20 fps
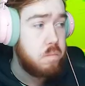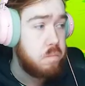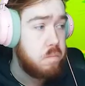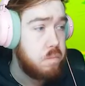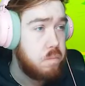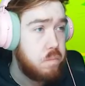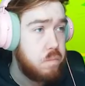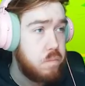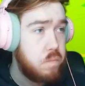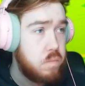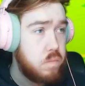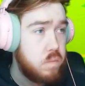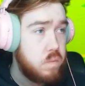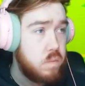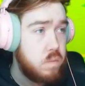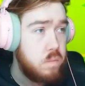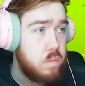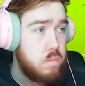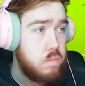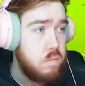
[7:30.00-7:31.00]

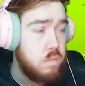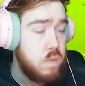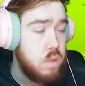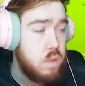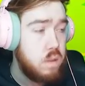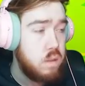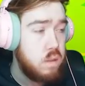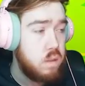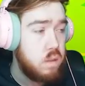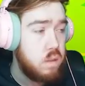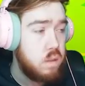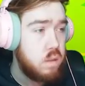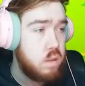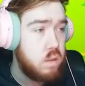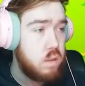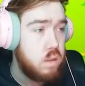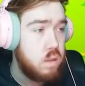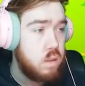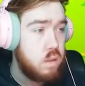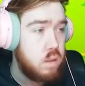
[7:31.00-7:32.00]

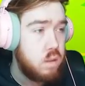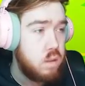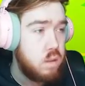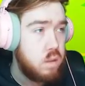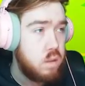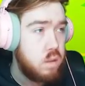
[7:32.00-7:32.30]
[no speech]